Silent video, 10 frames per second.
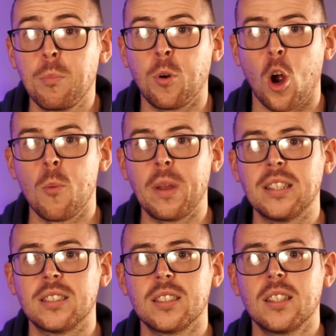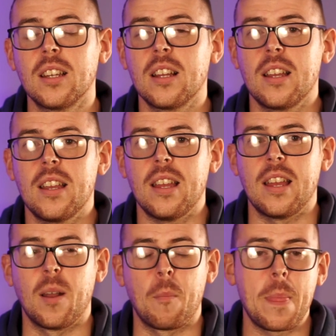Prayer meetings.
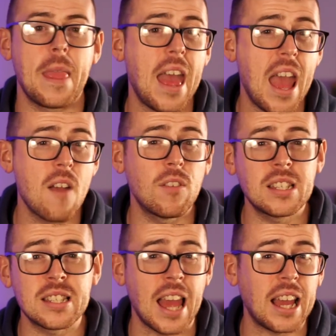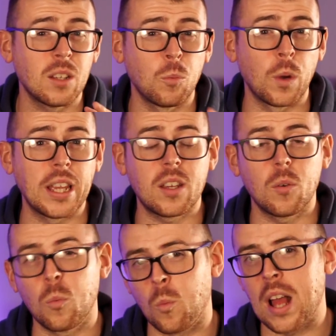Every second week,
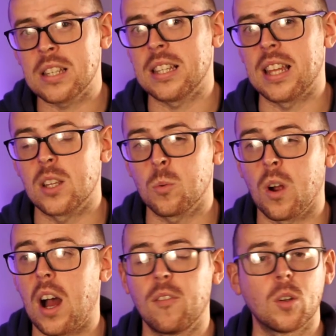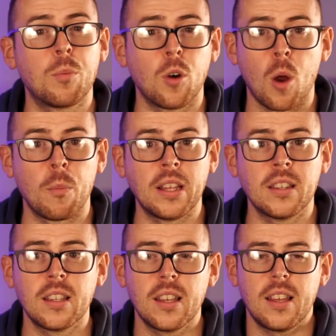Wednesday nights, we're having a prayer
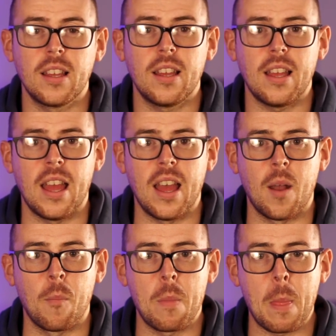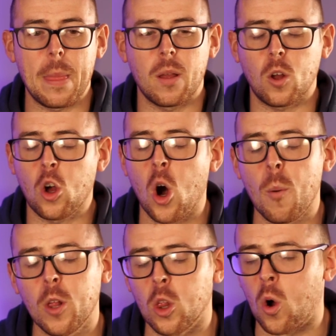meeting.
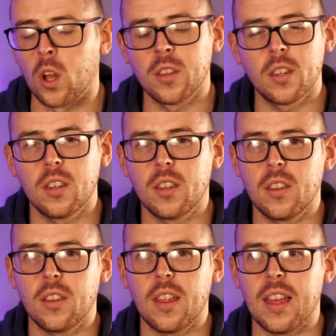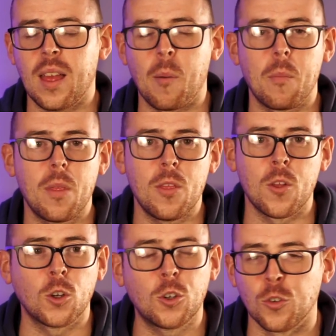Come along.
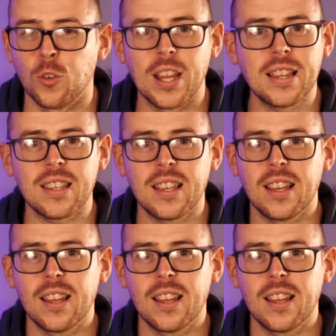They're great.